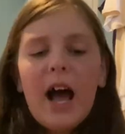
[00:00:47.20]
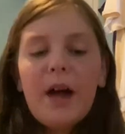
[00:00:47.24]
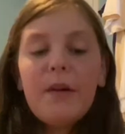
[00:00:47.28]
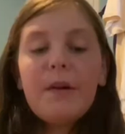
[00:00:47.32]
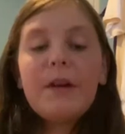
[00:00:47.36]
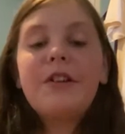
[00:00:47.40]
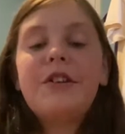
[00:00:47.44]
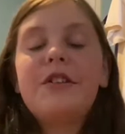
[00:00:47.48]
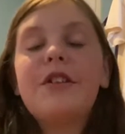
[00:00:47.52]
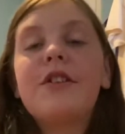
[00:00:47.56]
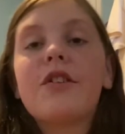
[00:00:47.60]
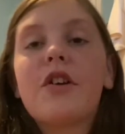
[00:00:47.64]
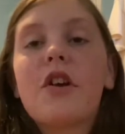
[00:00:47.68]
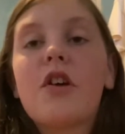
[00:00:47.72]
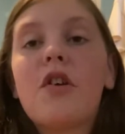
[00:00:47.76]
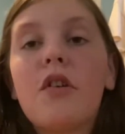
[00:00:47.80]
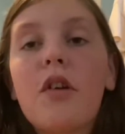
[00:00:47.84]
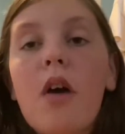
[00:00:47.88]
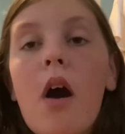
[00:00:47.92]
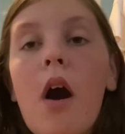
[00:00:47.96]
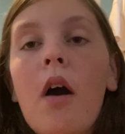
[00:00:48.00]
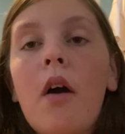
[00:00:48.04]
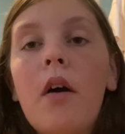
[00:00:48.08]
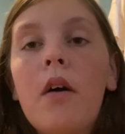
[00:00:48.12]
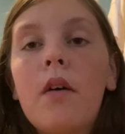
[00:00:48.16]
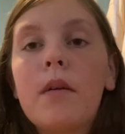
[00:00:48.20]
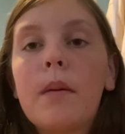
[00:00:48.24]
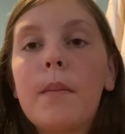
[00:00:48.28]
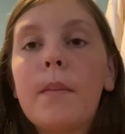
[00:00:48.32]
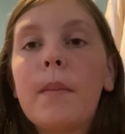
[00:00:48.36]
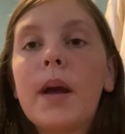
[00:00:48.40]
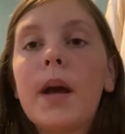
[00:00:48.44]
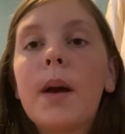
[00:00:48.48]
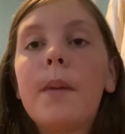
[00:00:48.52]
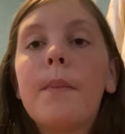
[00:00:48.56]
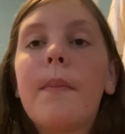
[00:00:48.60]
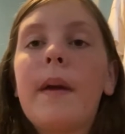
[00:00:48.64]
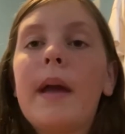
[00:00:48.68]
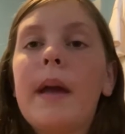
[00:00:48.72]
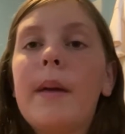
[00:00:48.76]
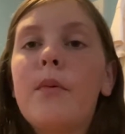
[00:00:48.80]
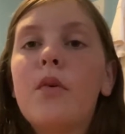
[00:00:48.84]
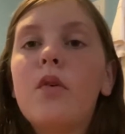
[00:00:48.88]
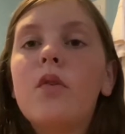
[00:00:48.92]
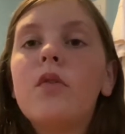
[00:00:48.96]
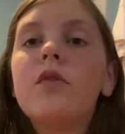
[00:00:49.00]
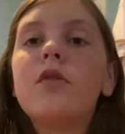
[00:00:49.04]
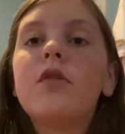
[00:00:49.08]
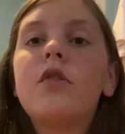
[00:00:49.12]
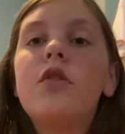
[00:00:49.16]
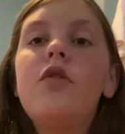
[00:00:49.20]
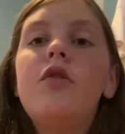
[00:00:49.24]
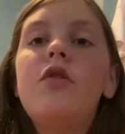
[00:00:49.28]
watched this girl called Mia Maples. You